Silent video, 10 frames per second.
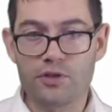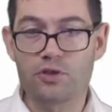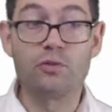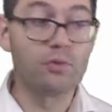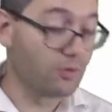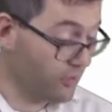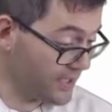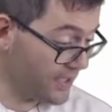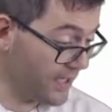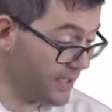you, or in
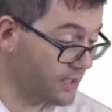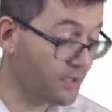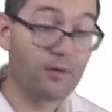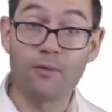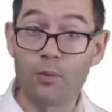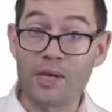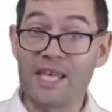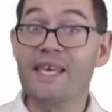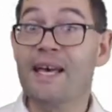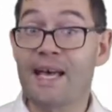this case,
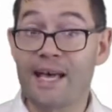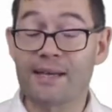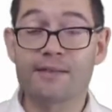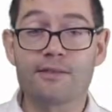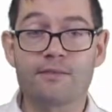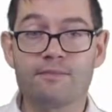we act.